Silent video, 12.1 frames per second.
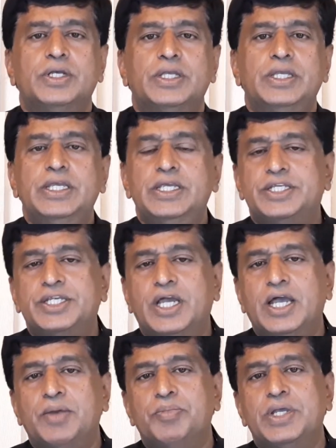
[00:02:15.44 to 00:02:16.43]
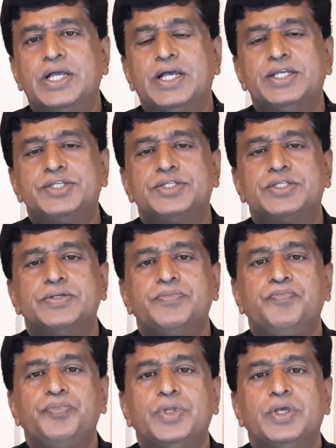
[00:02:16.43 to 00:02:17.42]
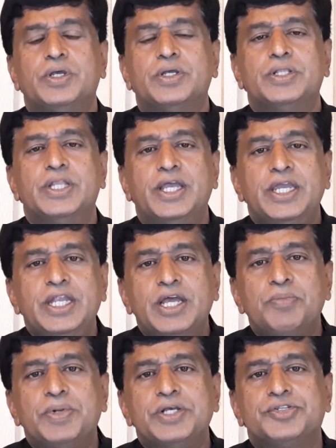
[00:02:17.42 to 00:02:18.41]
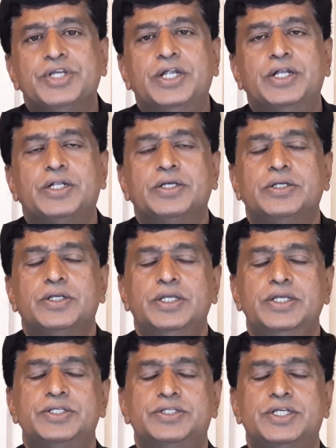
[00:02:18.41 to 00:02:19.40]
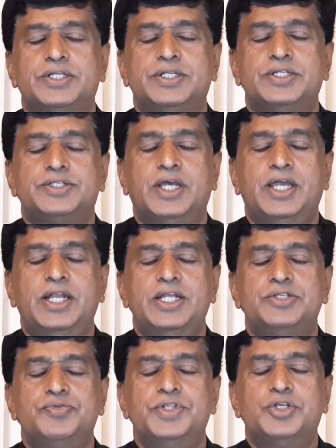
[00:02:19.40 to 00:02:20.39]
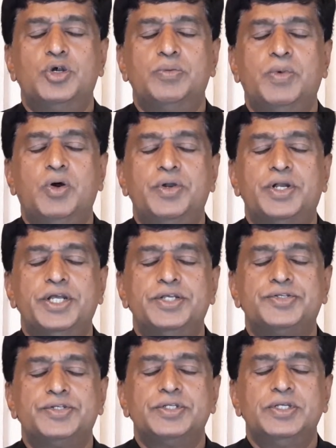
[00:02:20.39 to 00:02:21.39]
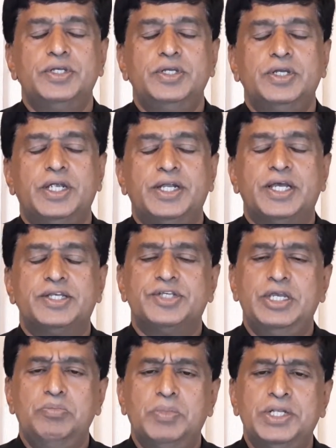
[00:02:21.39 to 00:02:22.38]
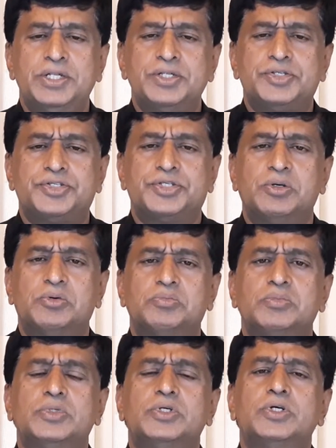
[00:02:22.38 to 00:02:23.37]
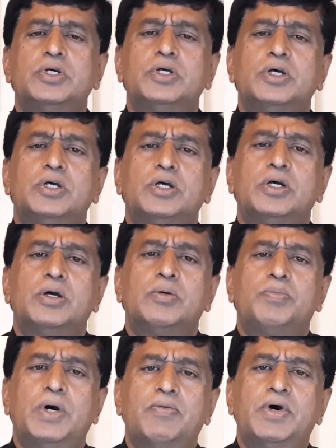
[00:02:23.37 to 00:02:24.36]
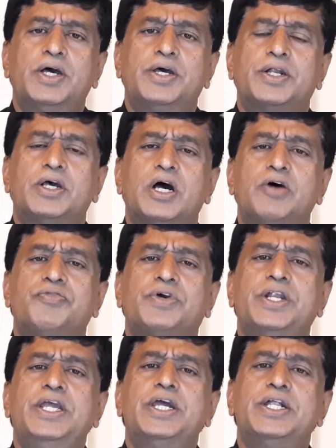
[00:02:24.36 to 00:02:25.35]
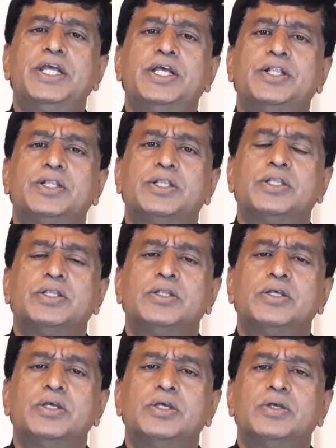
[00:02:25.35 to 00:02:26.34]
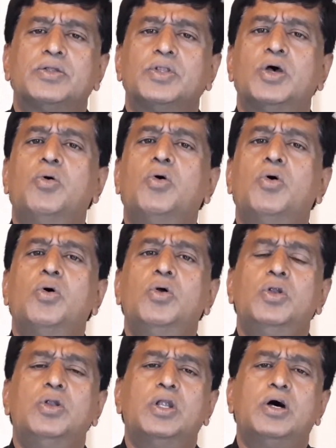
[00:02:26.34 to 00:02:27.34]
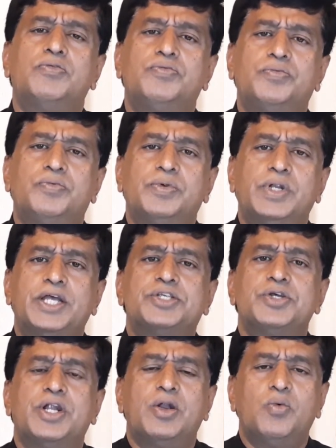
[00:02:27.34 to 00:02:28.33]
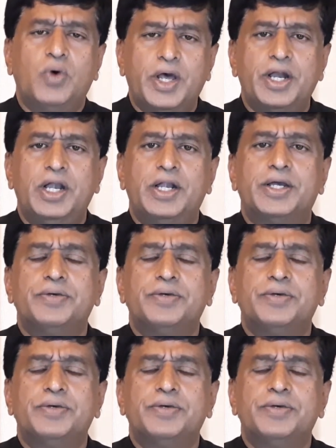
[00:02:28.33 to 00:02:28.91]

Isha, because the inner present is just a silence without boundaries. It has an immense power of creating the whole of natural world.